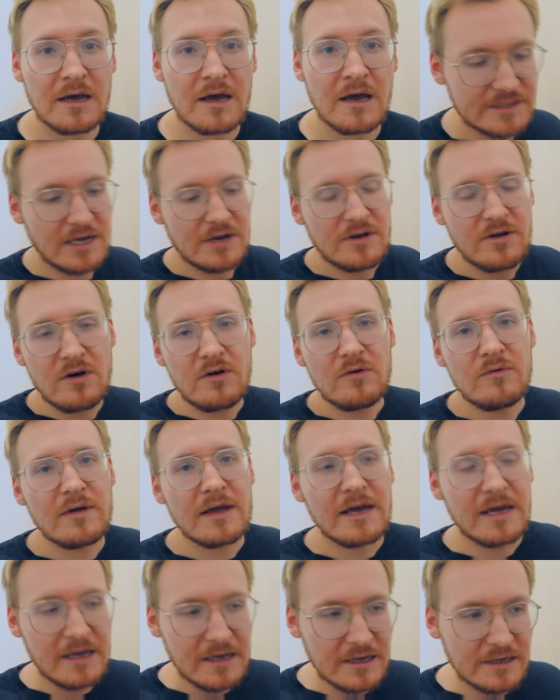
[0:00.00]
Because I know
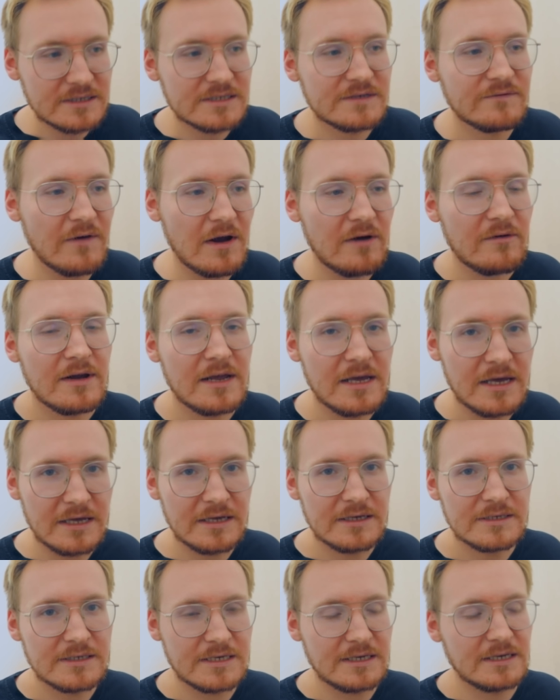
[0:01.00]
it is very
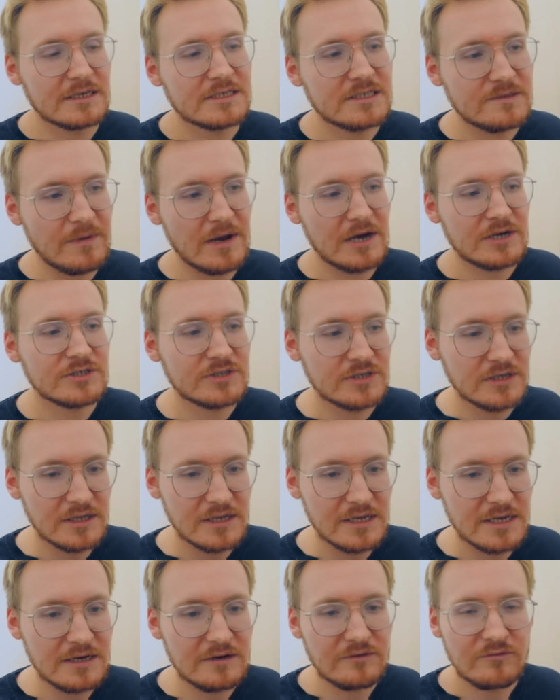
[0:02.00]
easy,
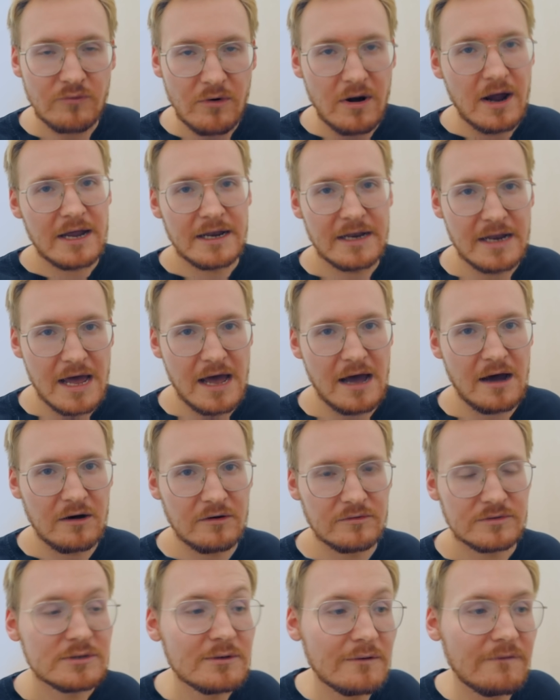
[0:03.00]
especially right
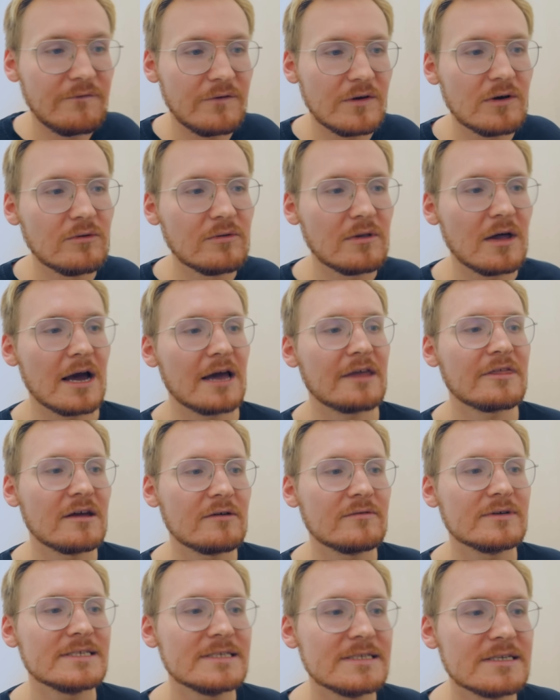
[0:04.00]
now, to feel like
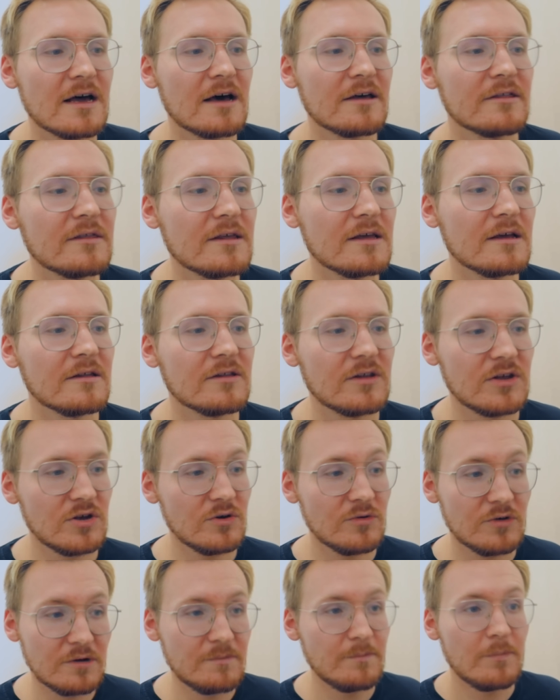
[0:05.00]
there is nothing that
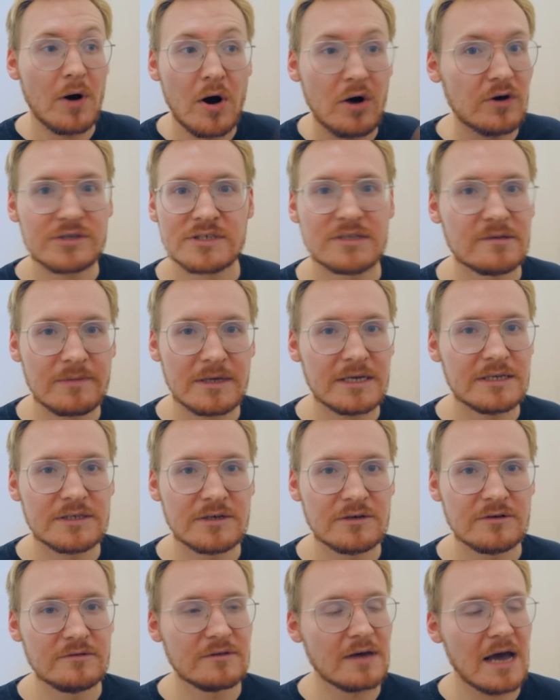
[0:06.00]
you could possibly
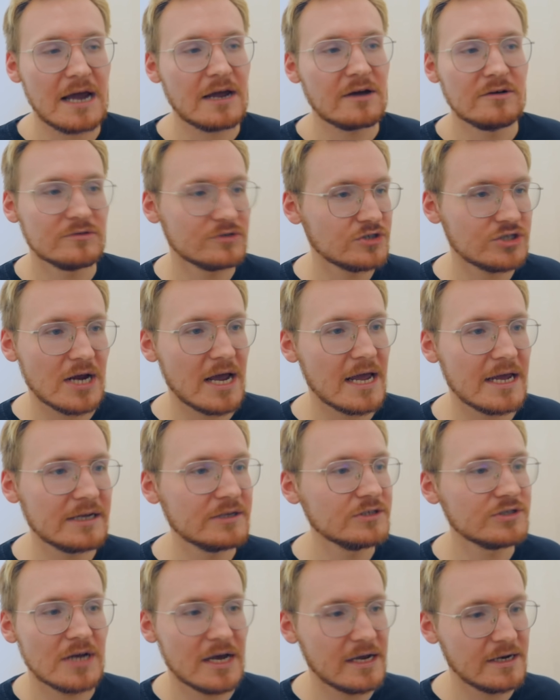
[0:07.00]
do that could
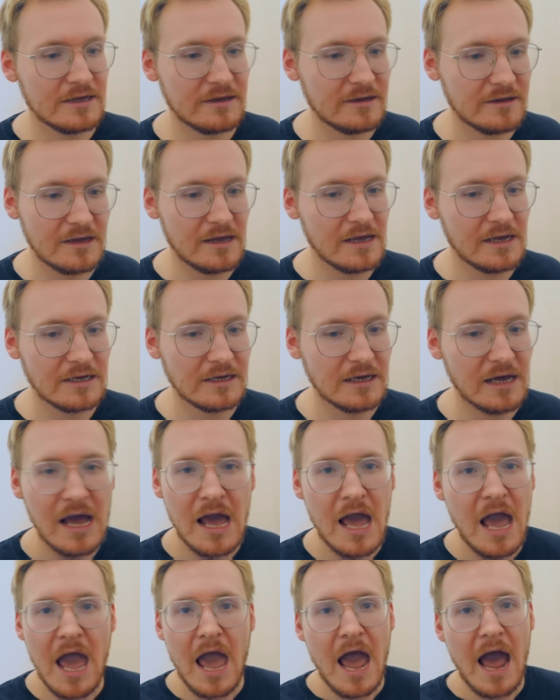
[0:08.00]
change anything.
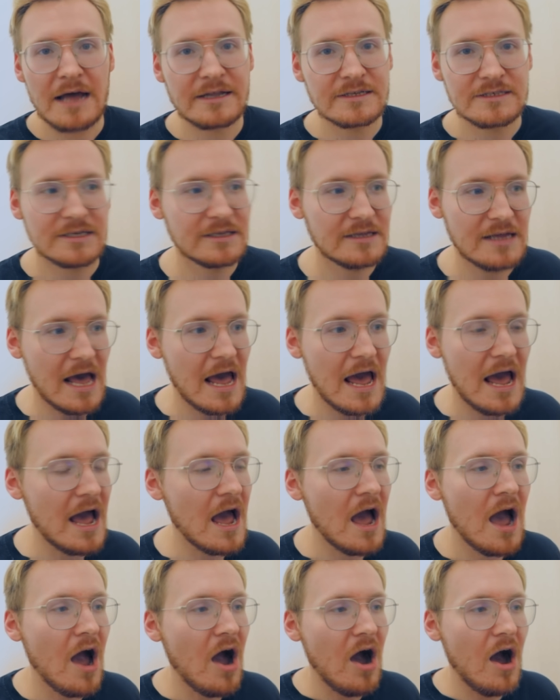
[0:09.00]
And to
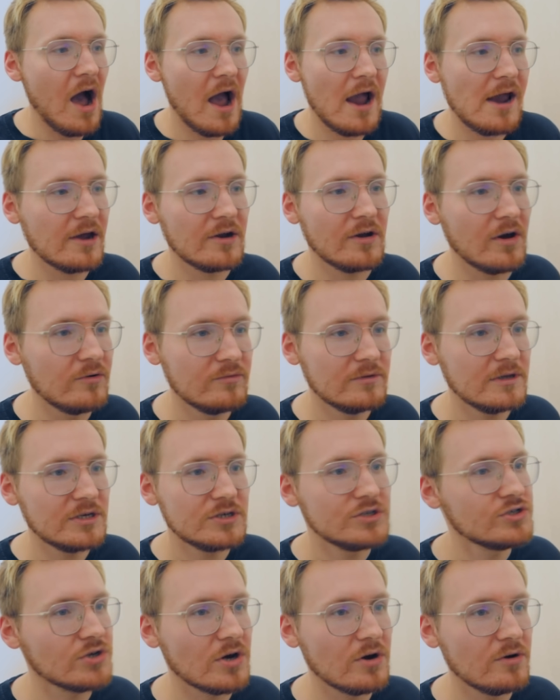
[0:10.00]
that, I can only
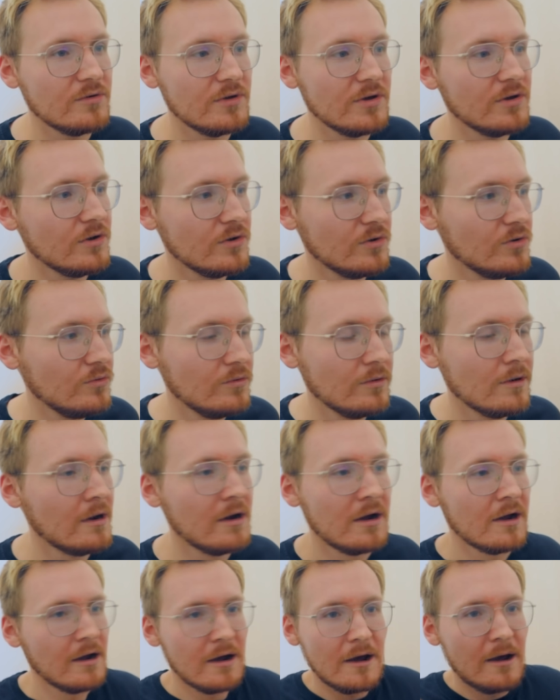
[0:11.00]
show you
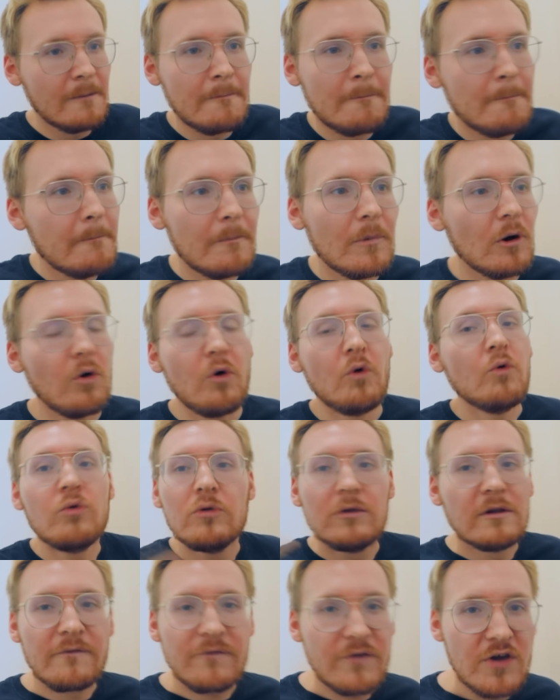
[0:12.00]

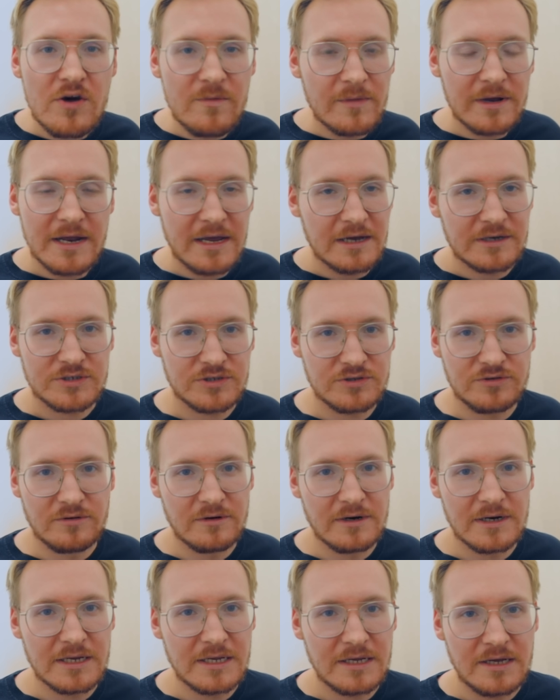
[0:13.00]
all of human
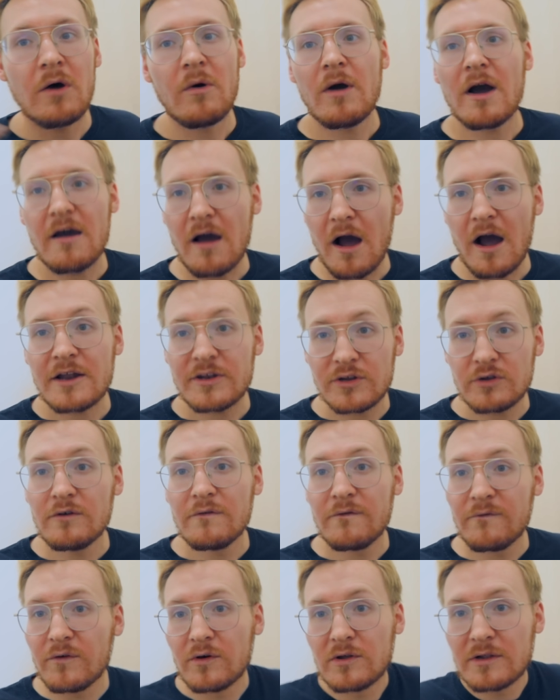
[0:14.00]
history. You know, I do
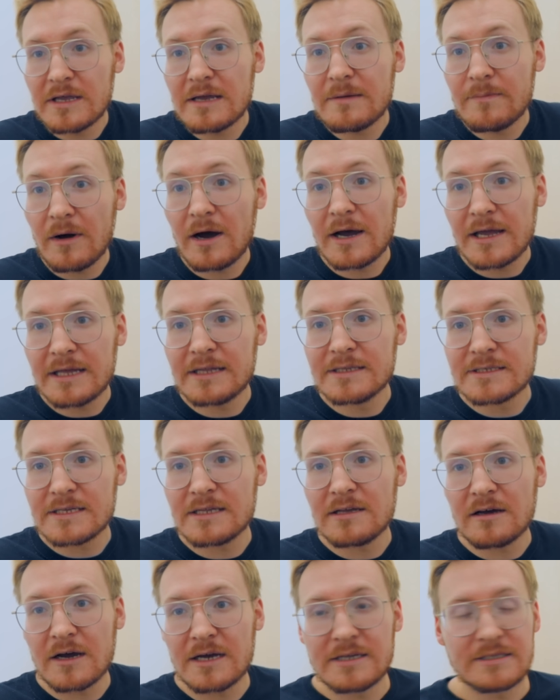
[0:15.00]
fully buy
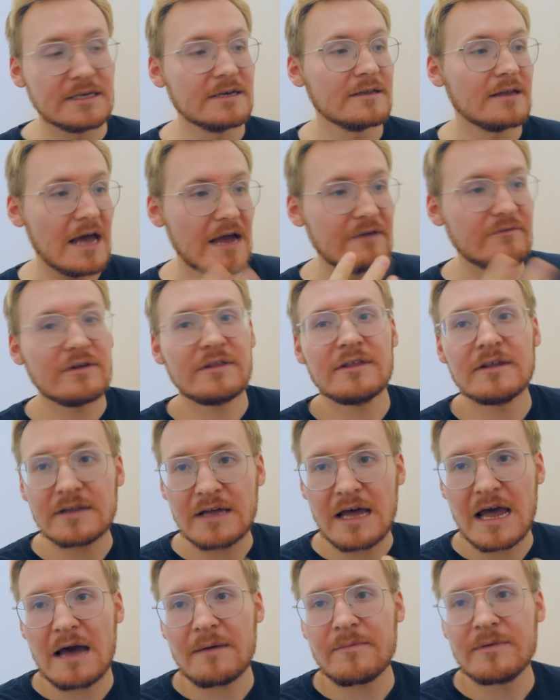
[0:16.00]
into the idea that everything
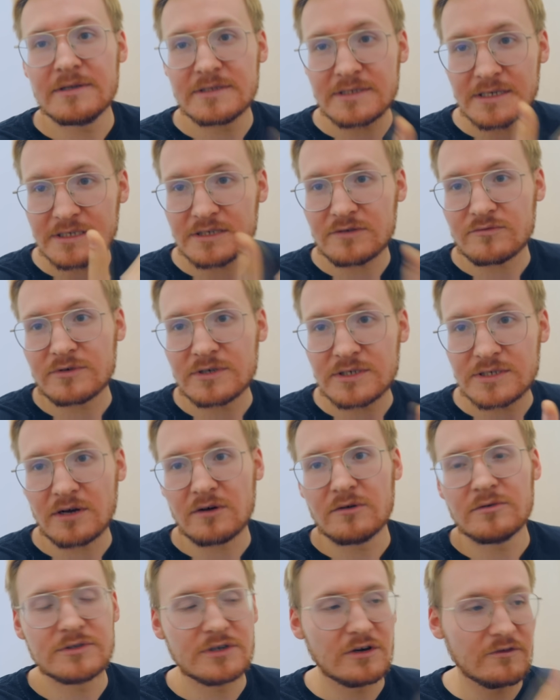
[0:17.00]
that happens is a
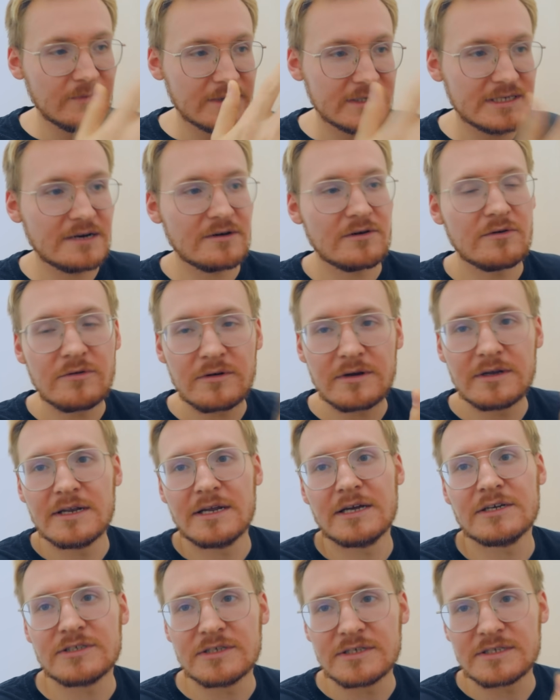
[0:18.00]
result of material
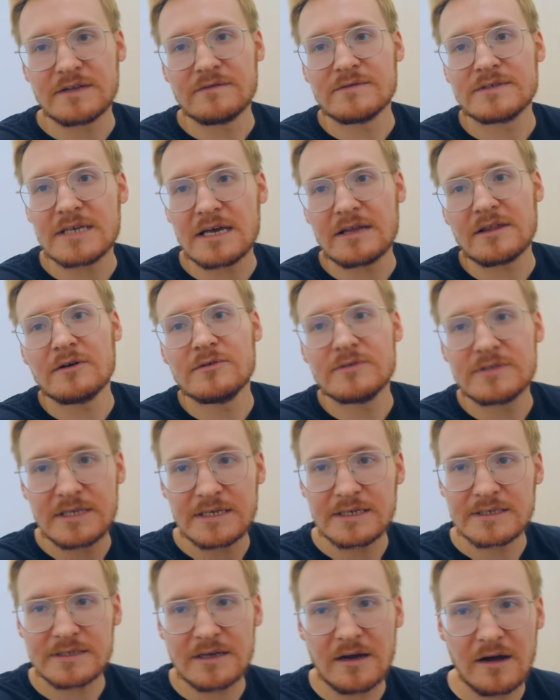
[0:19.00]
conditions that have set those
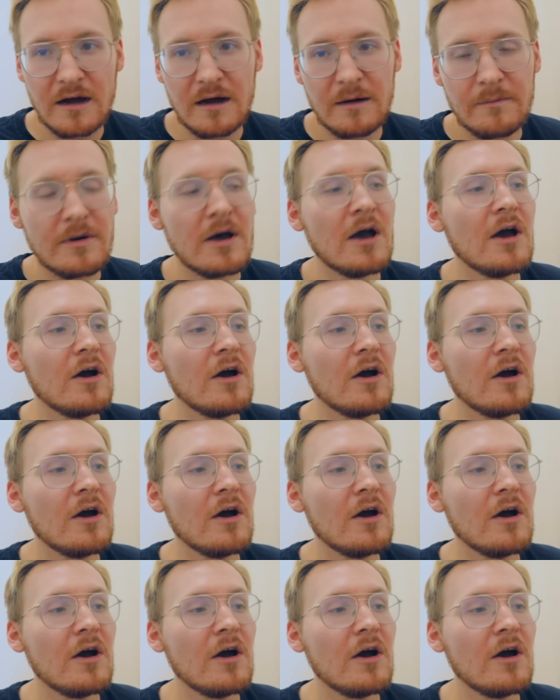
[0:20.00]
things up.